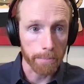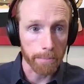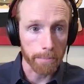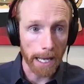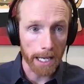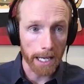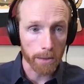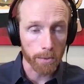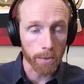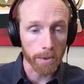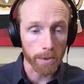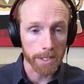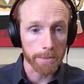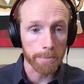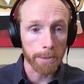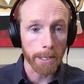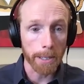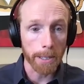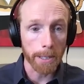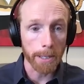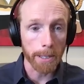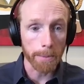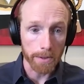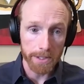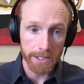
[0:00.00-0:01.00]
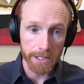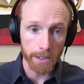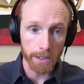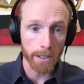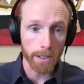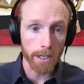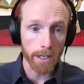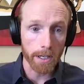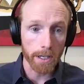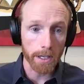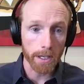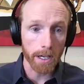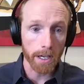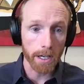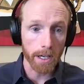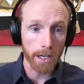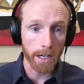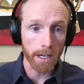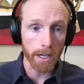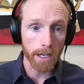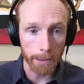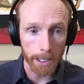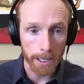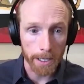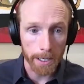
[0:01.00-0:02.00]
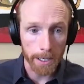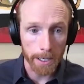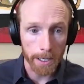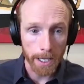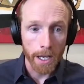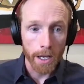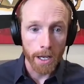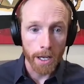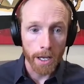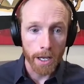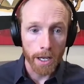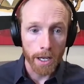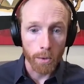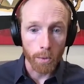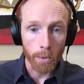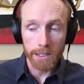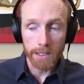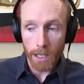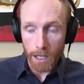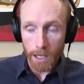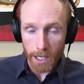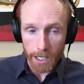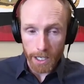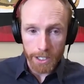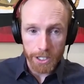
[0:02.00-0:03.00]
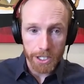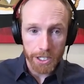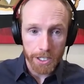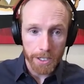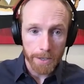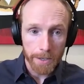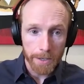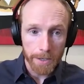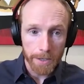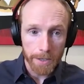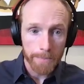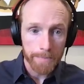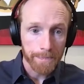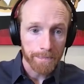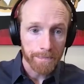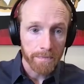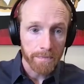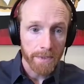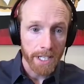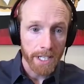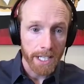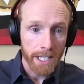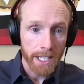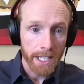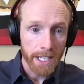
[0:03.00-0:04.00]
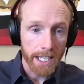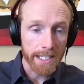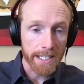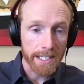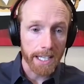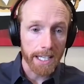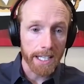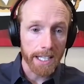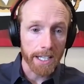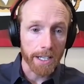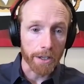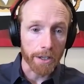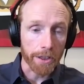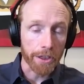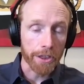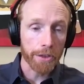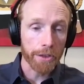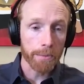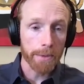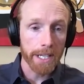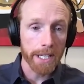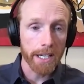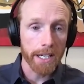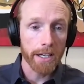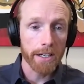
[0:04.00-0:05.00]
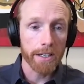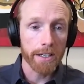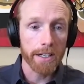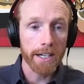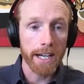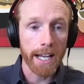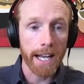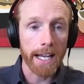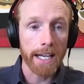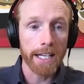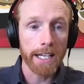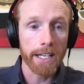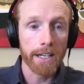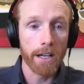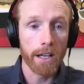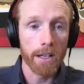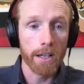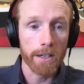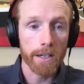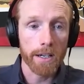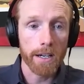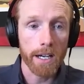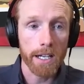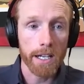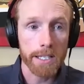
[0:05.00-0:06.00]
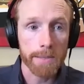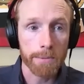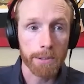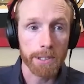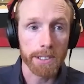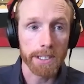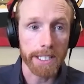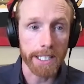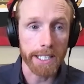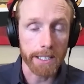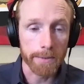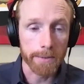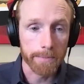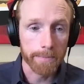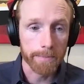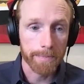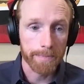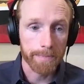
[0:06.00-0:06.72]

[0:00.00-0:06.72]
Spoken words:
backwoods people, Silicon Valley labor. Okay. We launch, he's eating a $380 cost per lead,